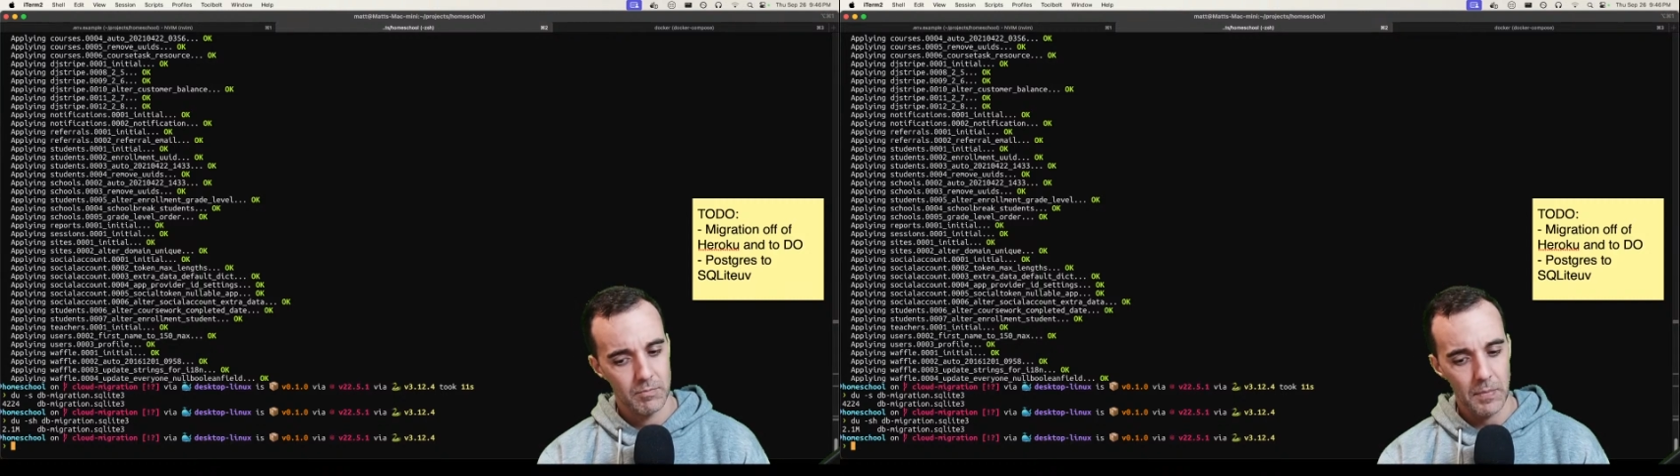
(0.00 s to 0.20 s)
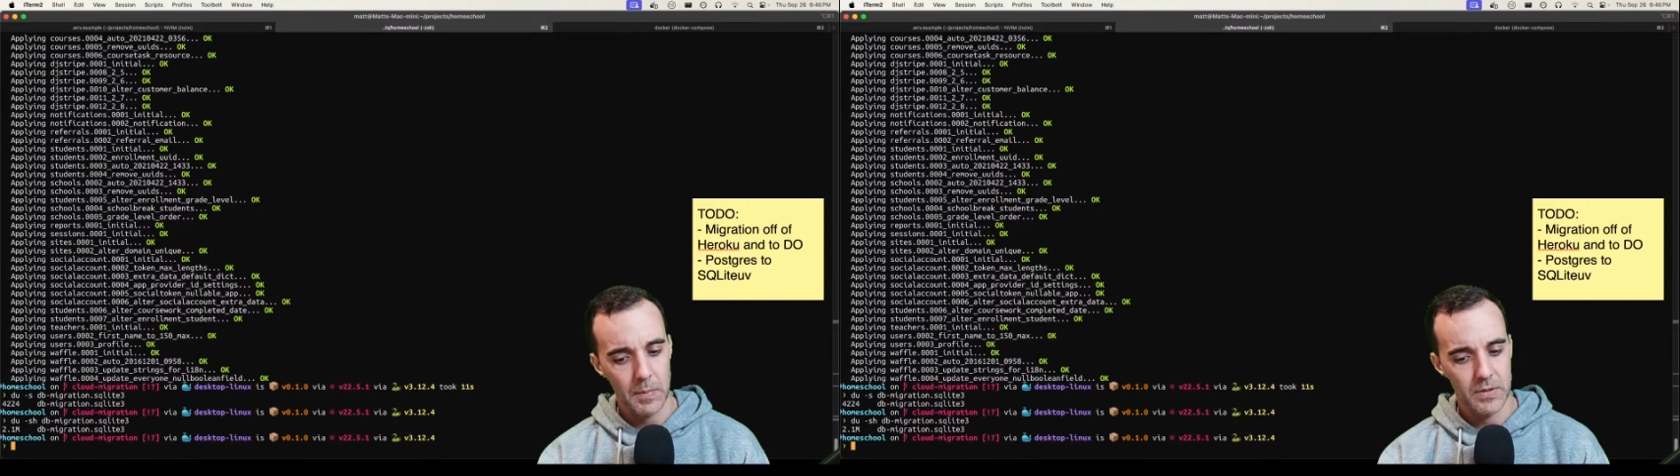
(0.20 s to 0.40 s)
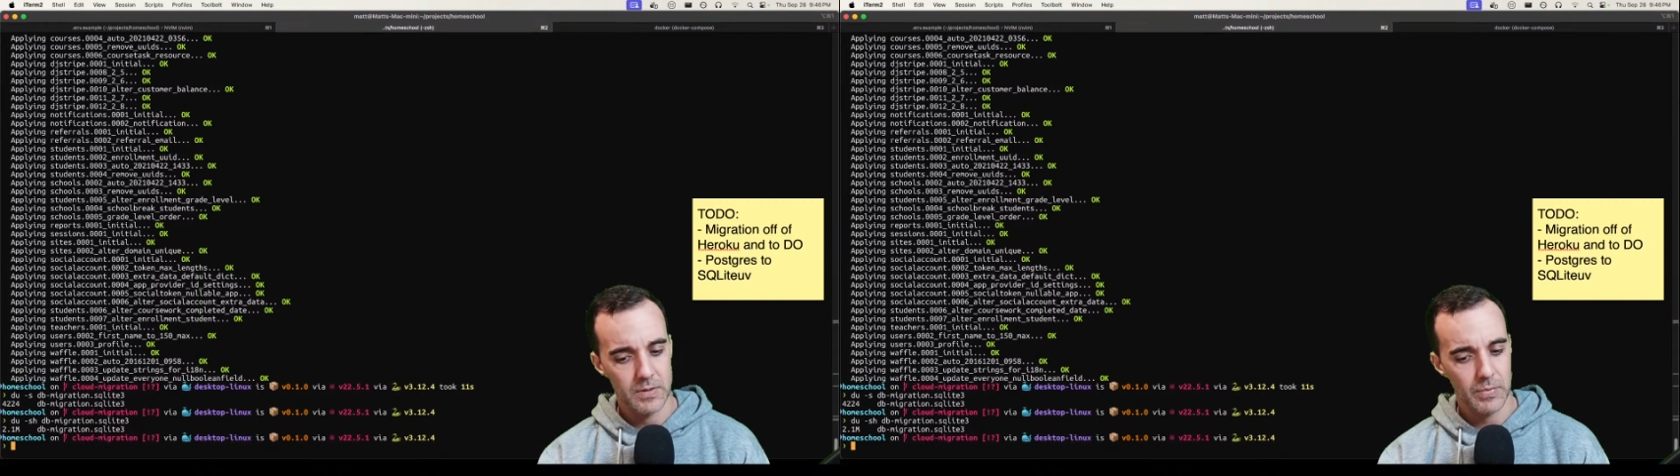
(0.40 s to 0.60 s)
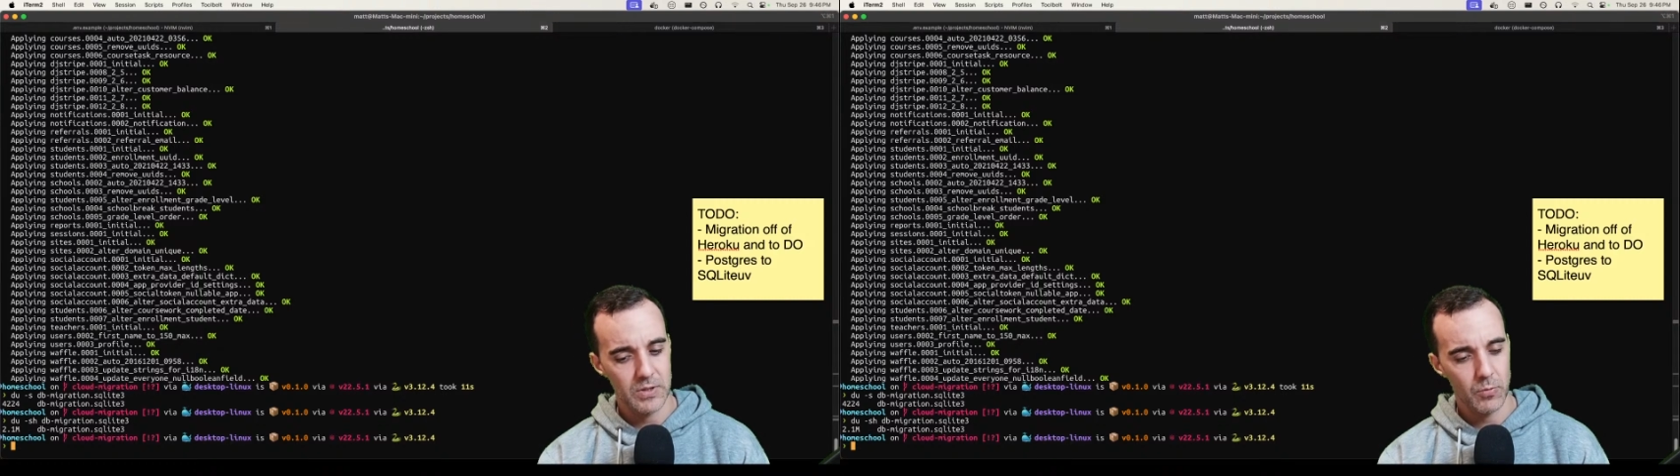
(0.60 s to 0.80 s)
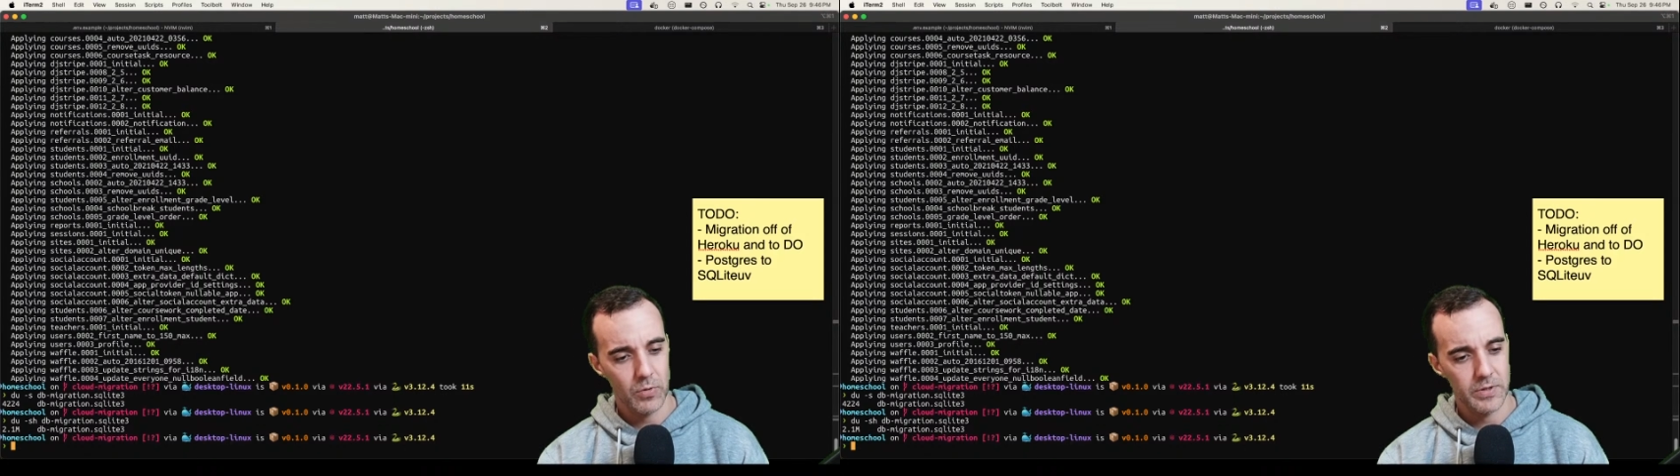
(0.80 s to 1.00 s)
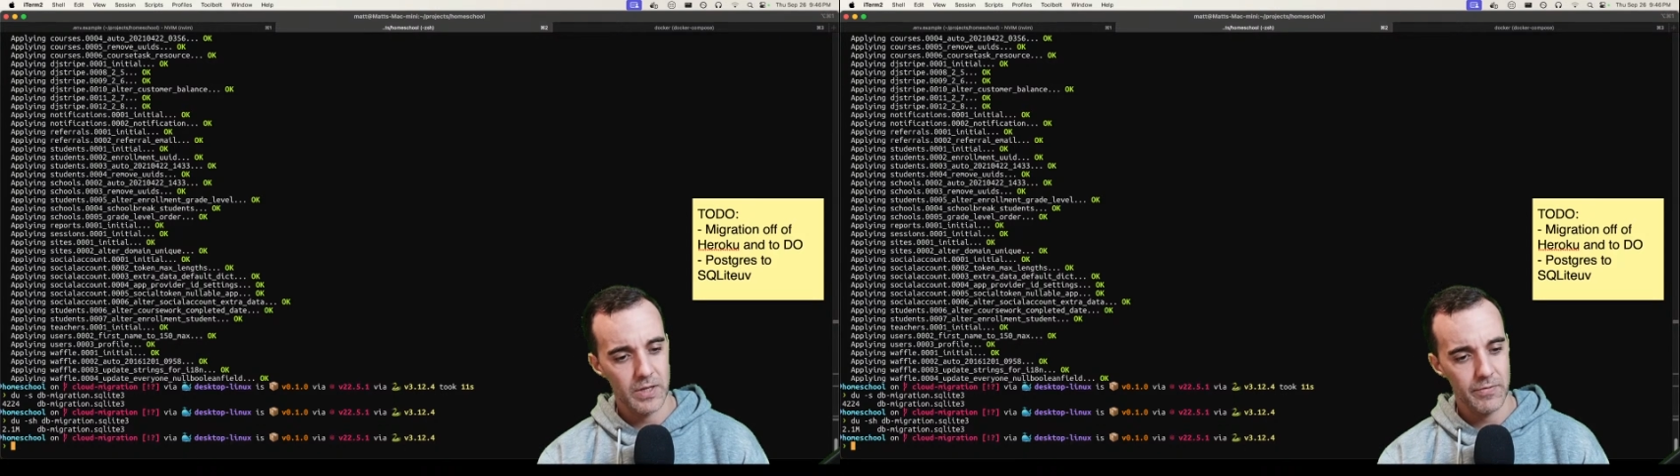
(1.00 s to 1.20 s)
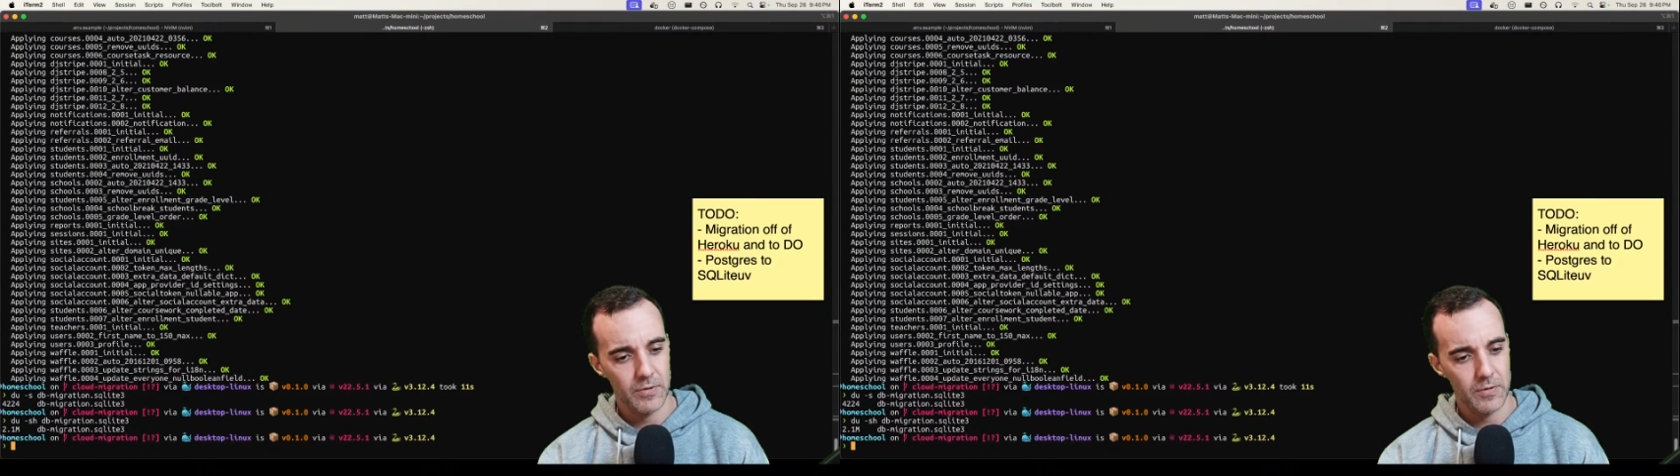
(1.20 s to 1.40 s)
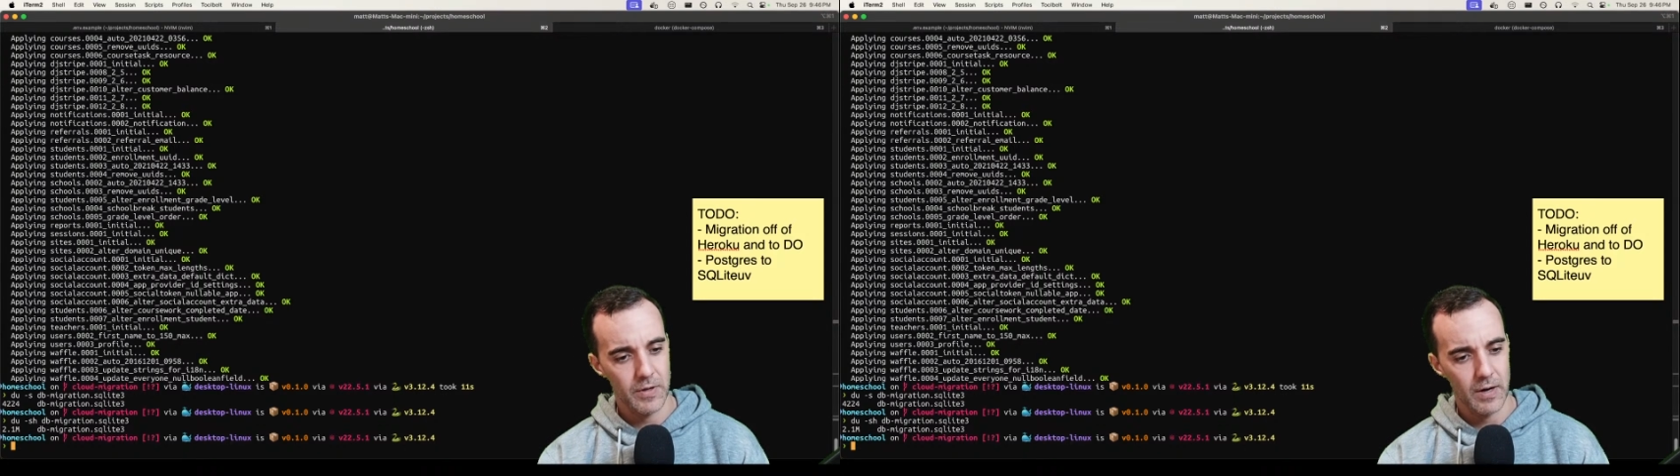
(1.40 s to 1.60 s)
Maybe there's a bunch more stuff in
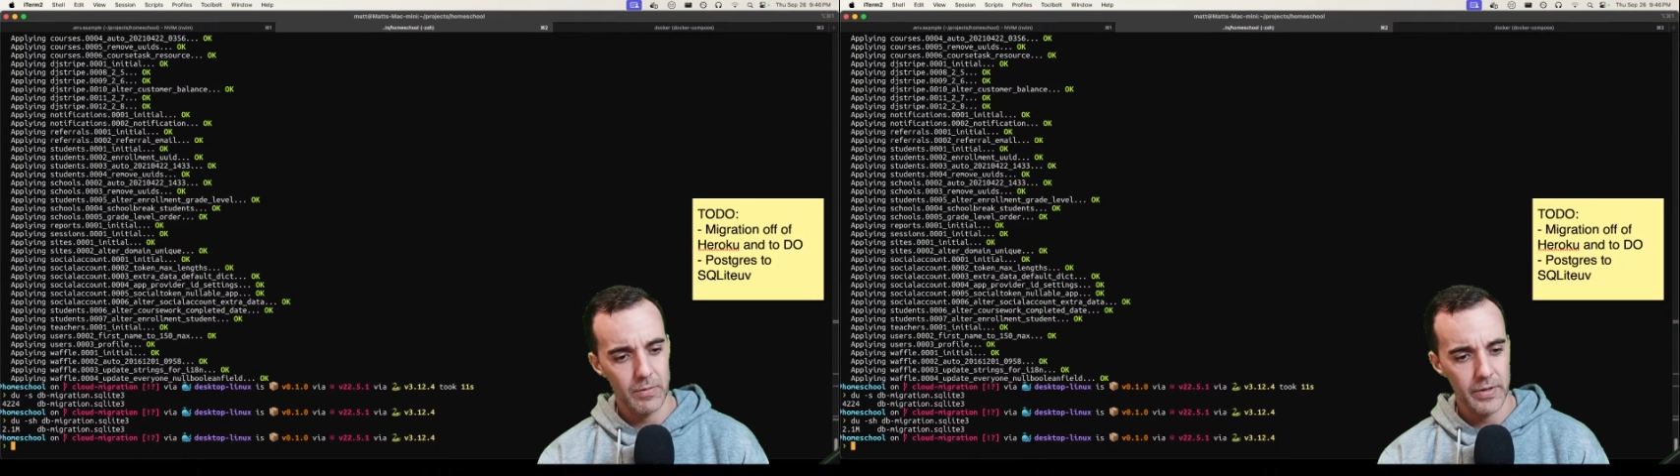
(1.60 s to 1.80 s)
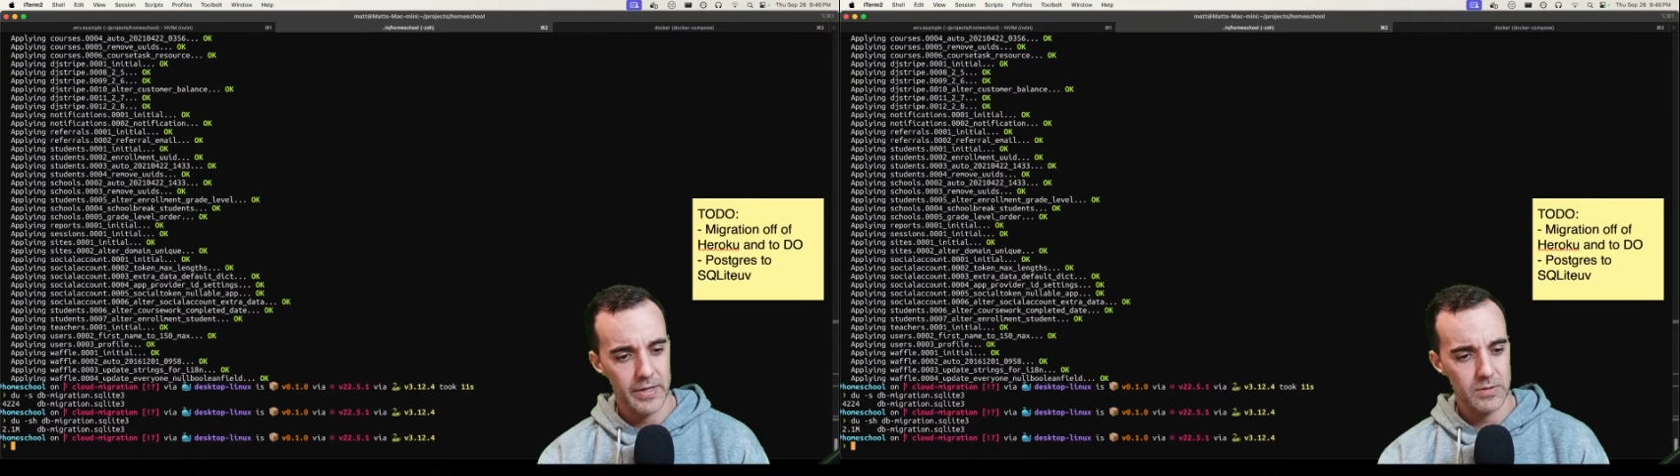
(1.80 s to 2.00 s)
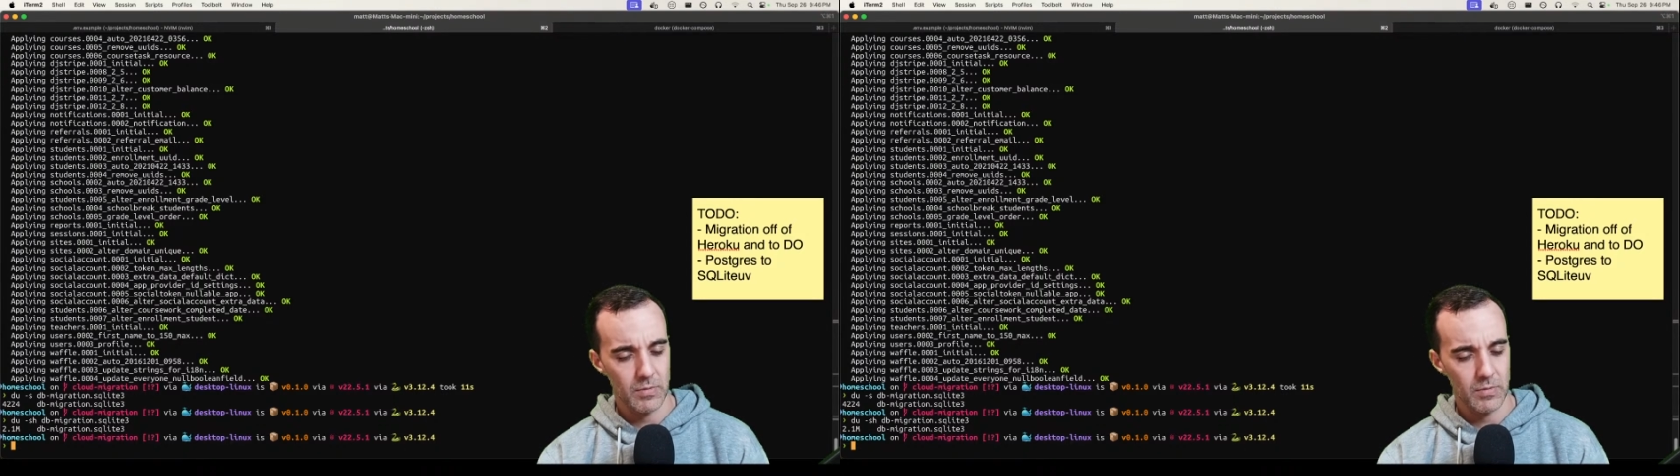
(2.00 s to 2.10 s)
there than I realized,